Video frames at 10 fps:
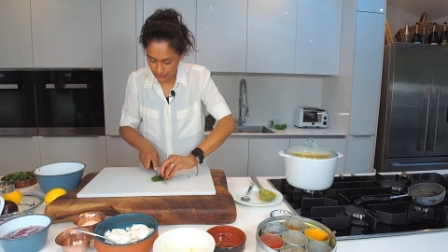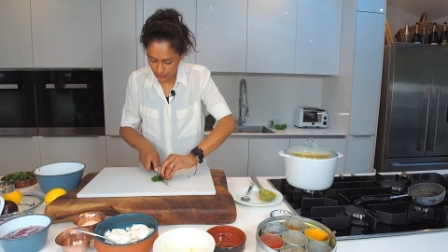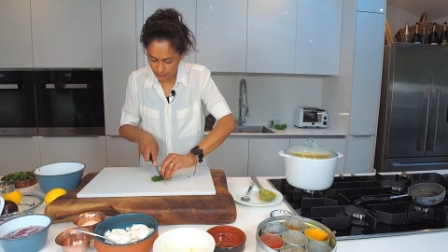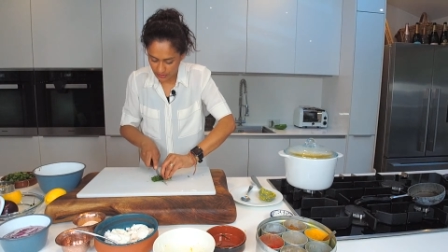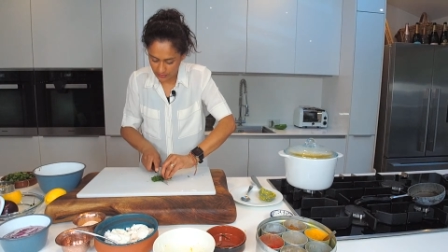You
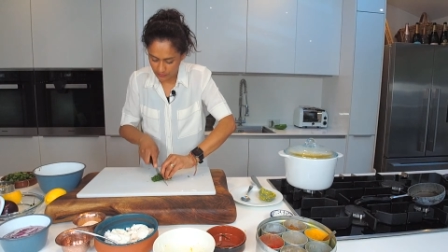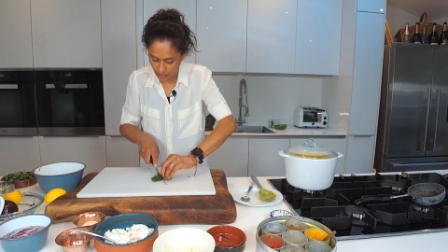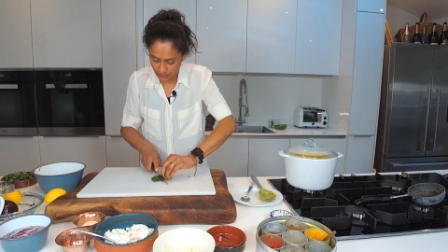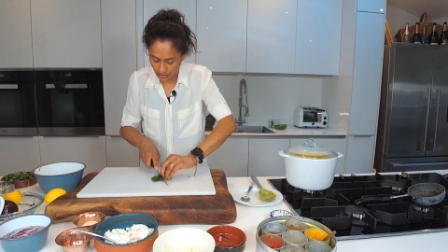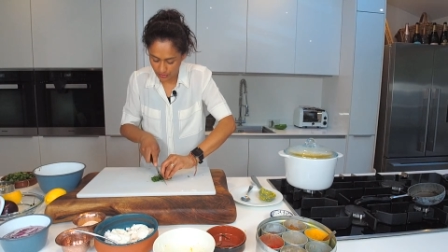don't keep
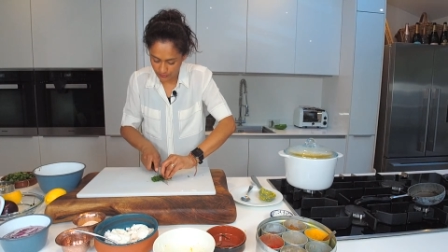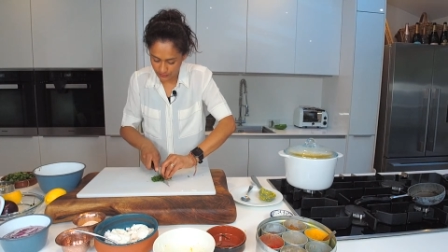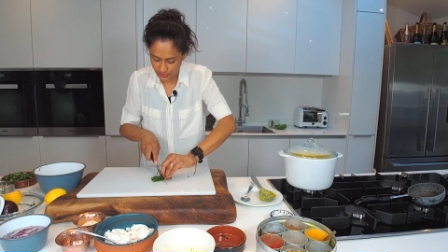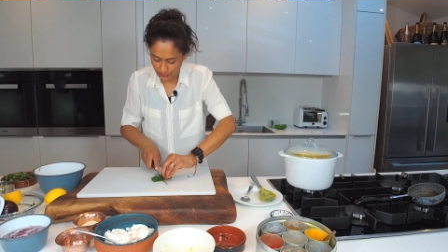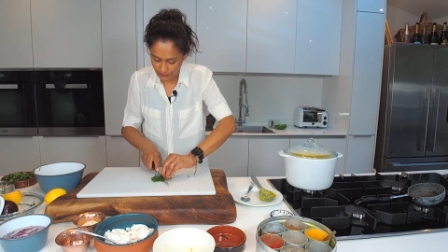going
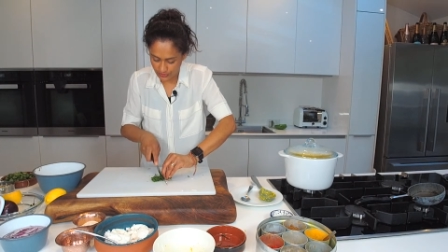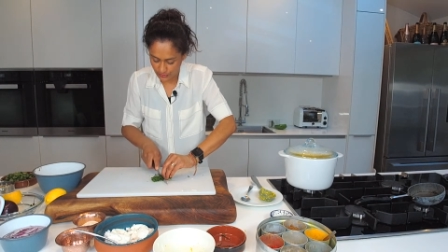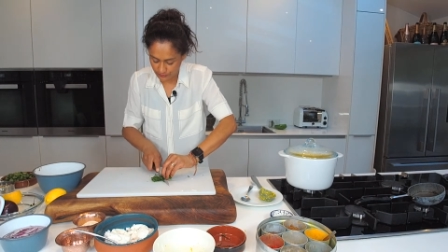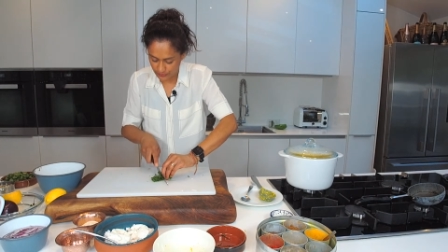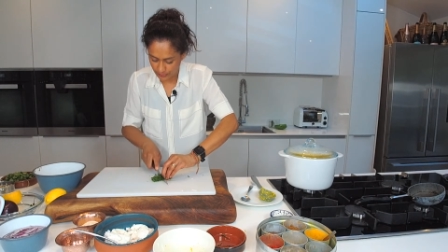over and over and
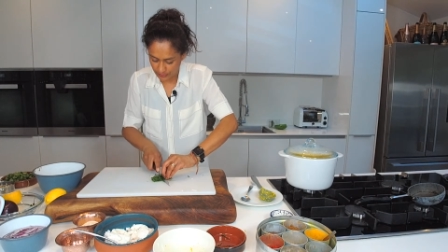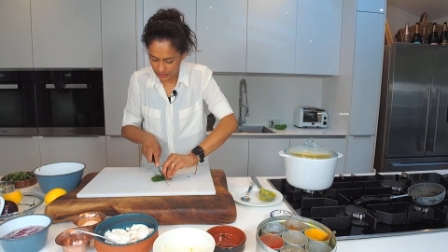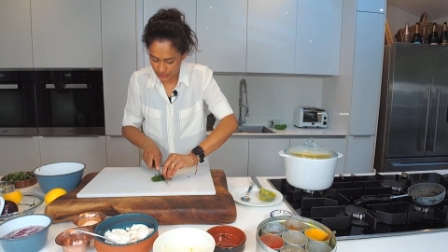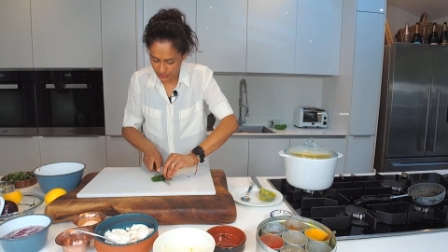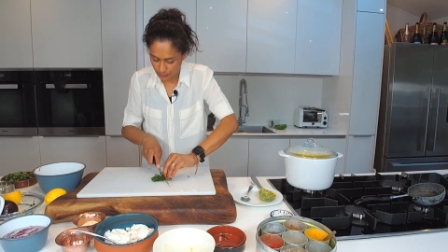over it,
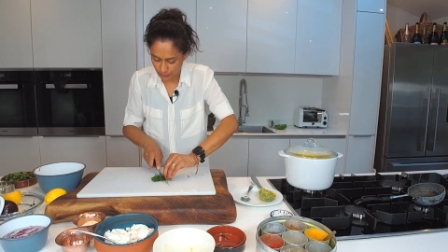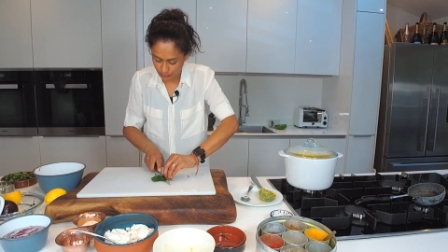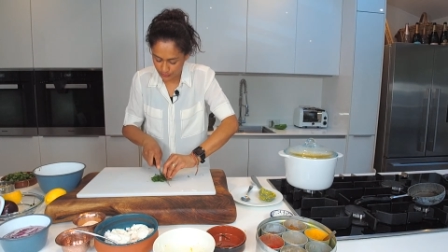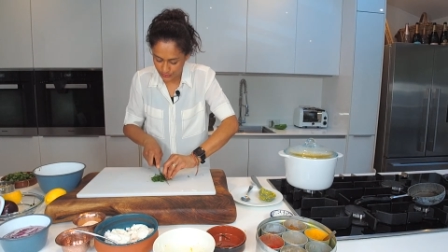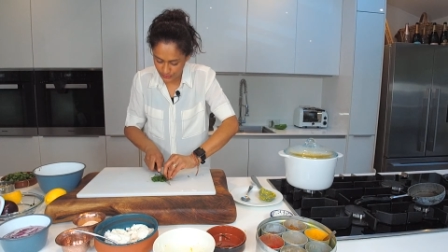because you will
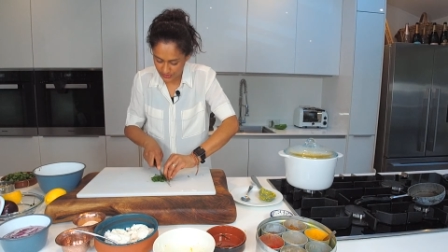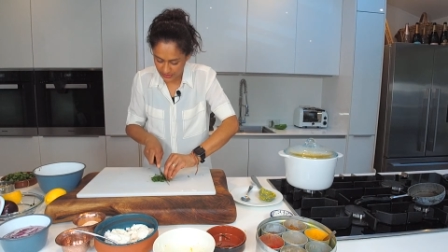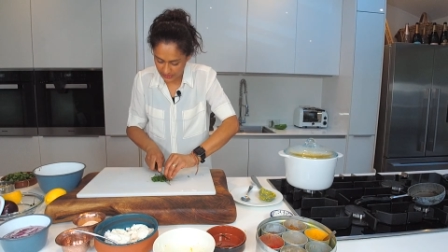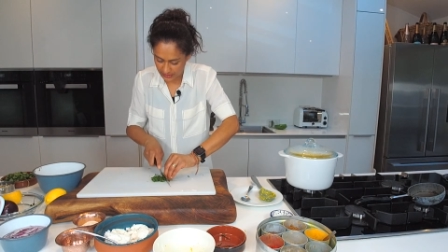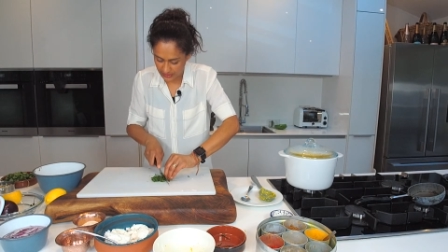bruise
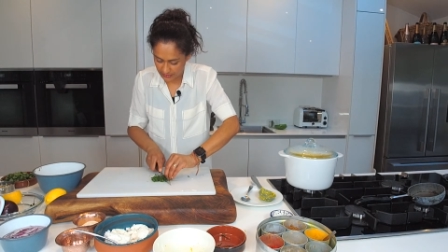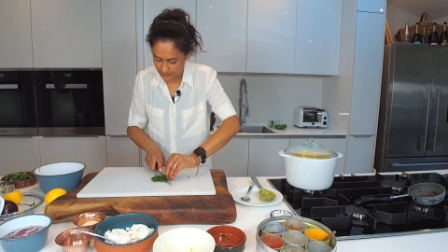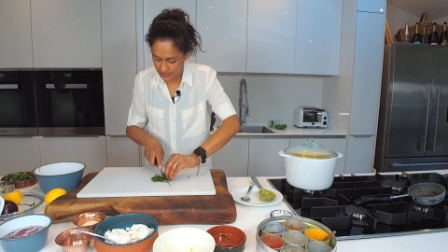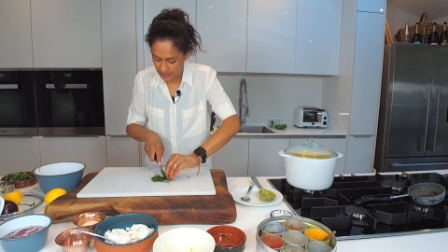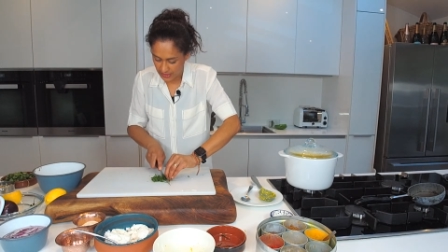the
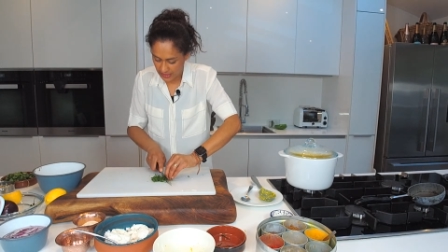leaves